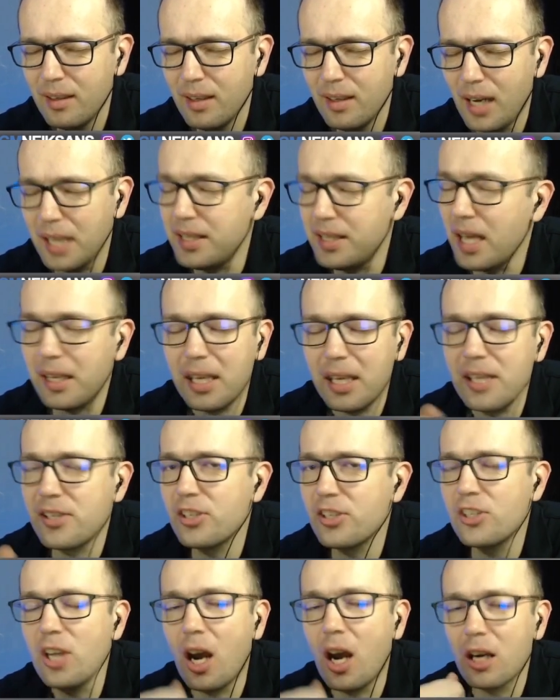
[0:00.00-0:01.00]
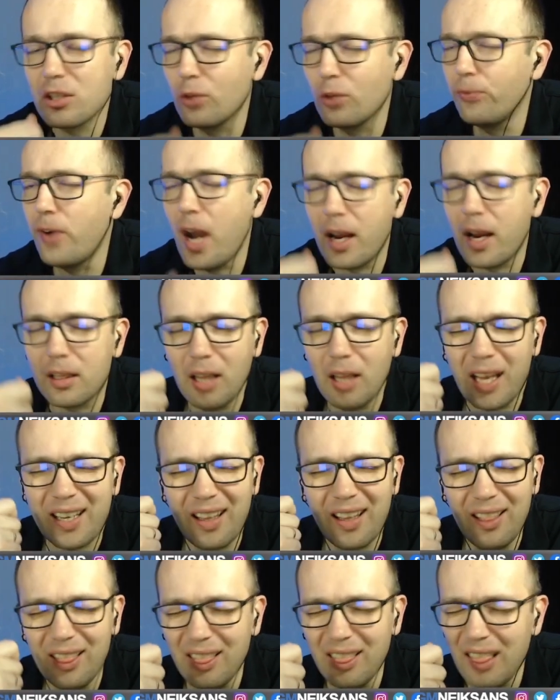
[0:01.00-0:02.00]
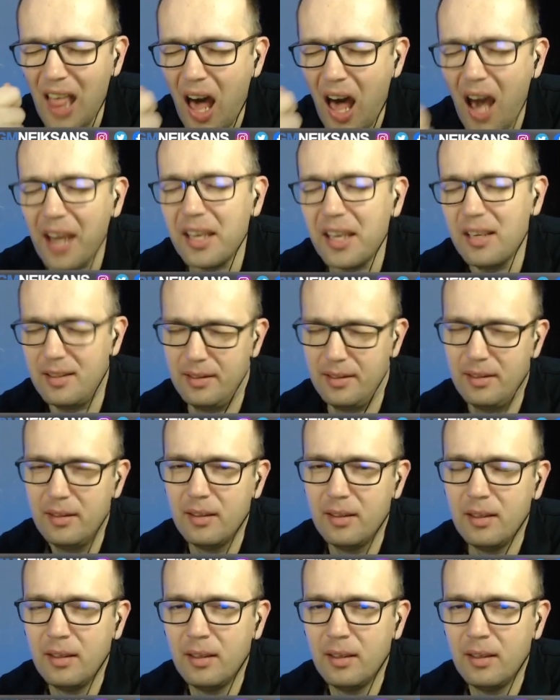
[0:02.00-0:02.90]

and then he starts to fight like a lion,